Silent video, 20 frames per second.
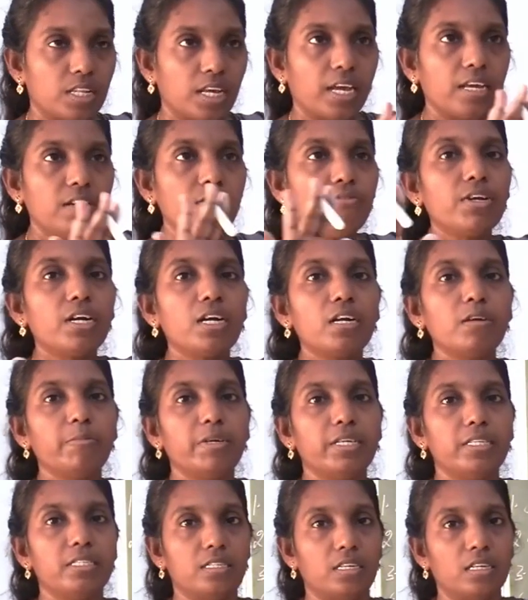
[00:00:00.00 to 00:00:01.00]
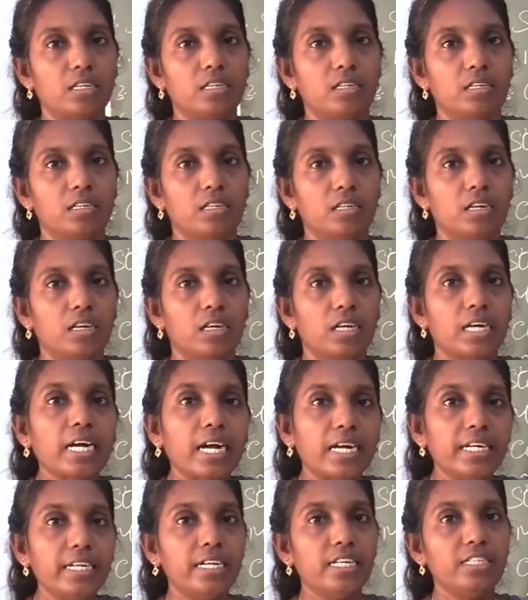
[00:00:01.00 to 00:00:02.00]
environment
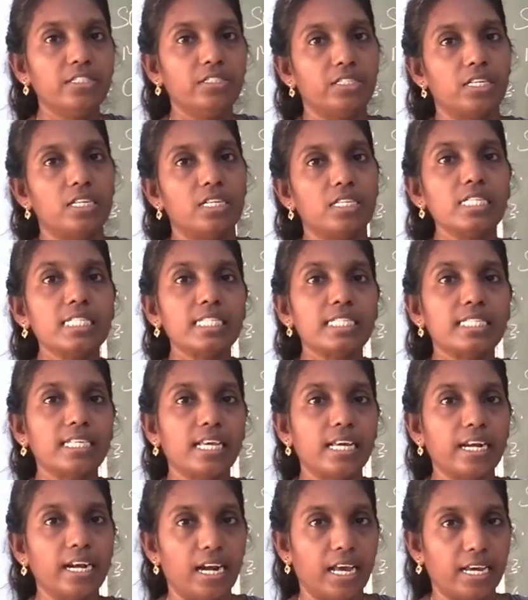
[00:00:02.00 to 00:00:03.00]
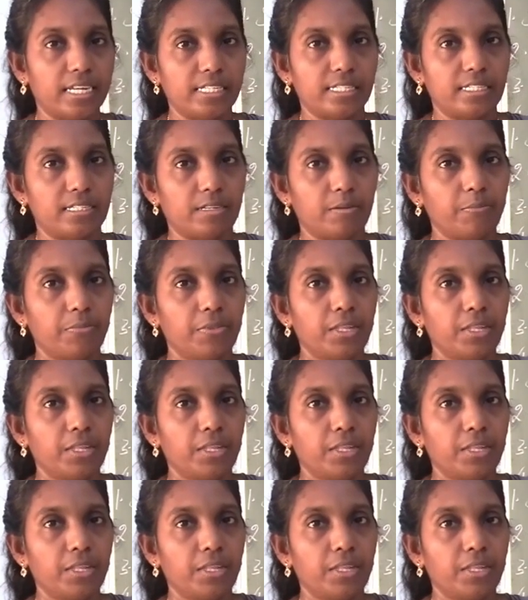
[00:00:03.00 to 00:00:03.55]
condition is sterilized.